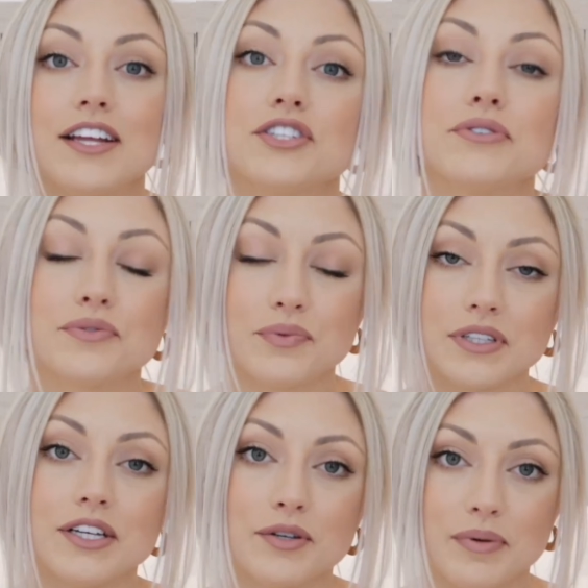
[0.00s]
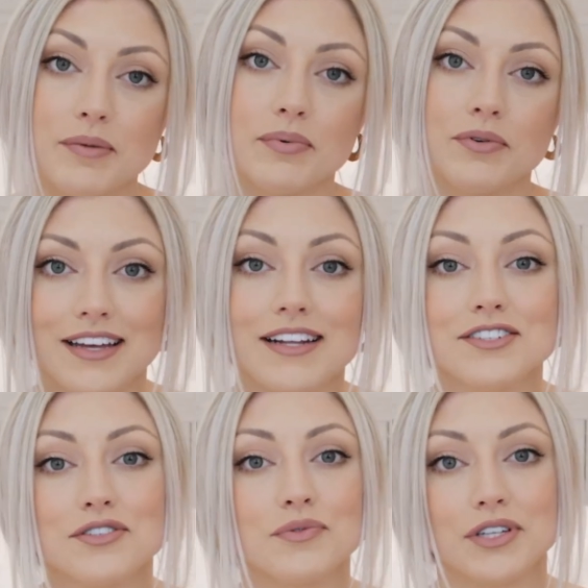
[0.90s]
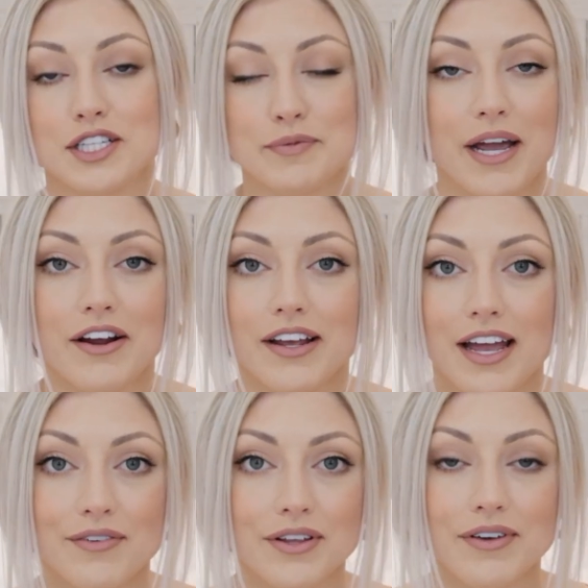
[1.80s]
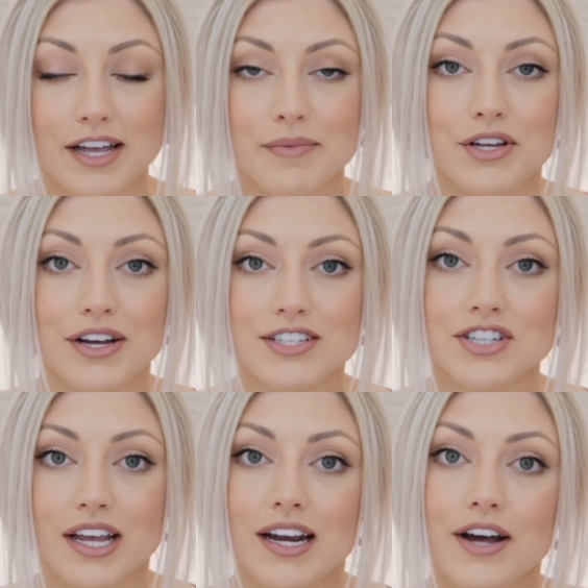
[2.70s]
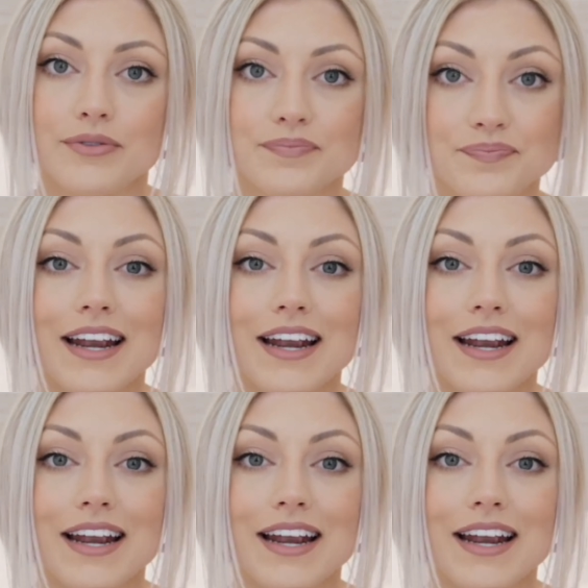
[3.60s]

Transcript: they choose really good people, and it's just really inspiring. I really recommend you guys check it out.